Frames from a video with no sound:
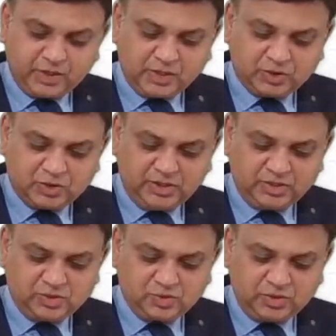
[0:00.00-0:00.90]
So dear
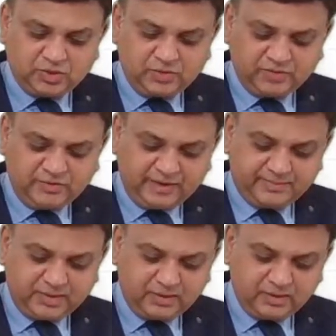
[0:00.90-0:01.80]
students, what will
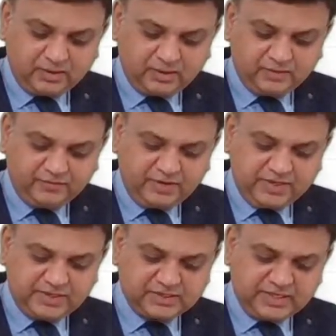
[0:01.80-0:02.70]
happen? We
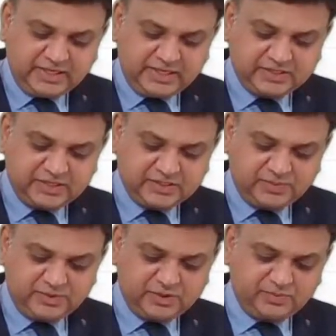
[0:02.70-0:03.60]
understand that as
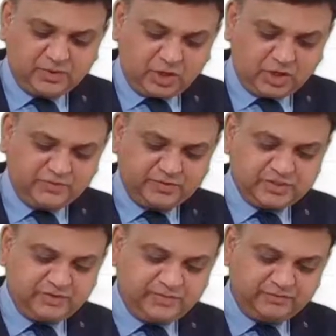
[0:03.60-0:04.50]
per the block of
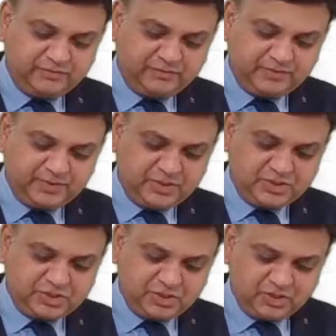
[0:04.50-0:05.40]
asset method of
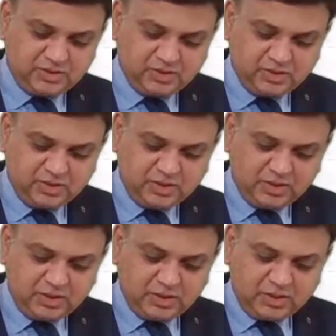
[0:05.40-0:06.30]
depreciation,
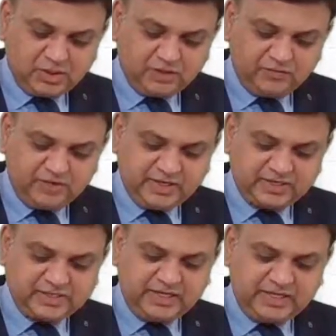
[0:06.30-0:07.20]
we
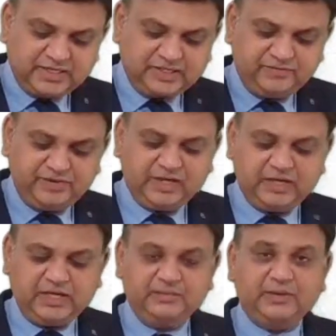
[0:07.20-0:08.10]
understand that say we can
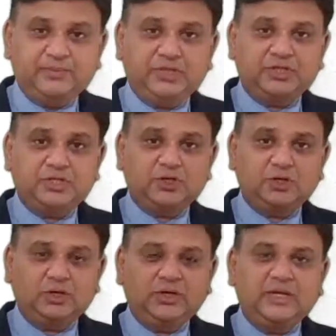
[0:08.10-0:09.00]
claim depreciation
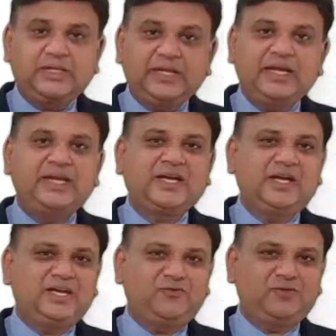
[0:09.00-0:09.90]
on 10 lakh
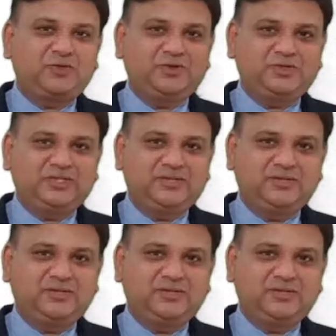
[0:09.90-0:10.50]
84,000.